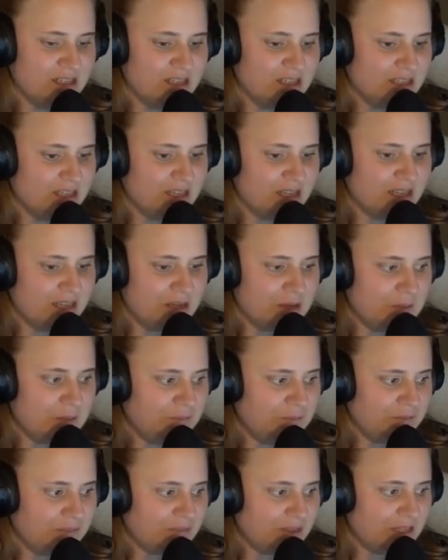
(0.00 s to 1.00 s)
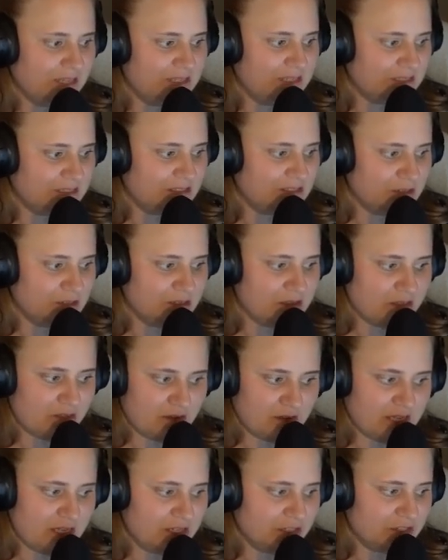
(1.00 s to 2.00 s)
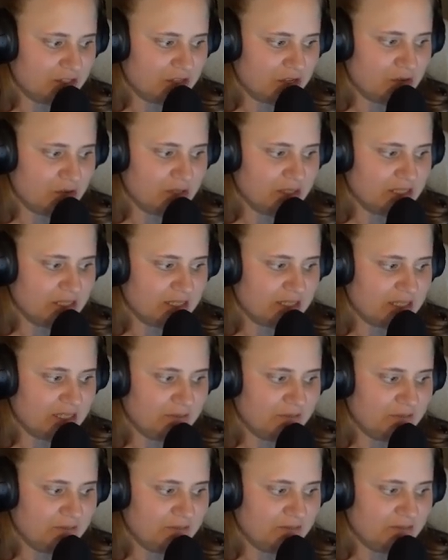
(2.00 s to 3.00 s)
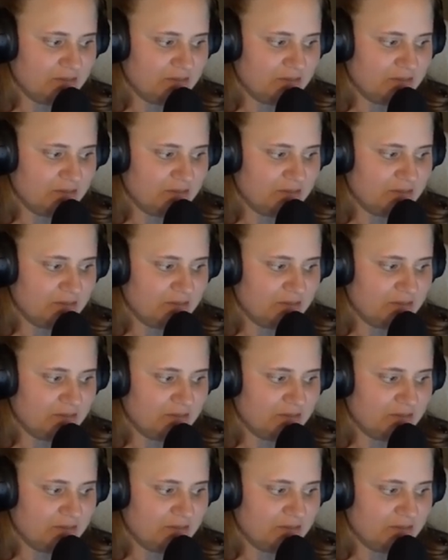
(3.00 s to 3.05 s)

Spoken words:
Yes, this song is 3 years old, 9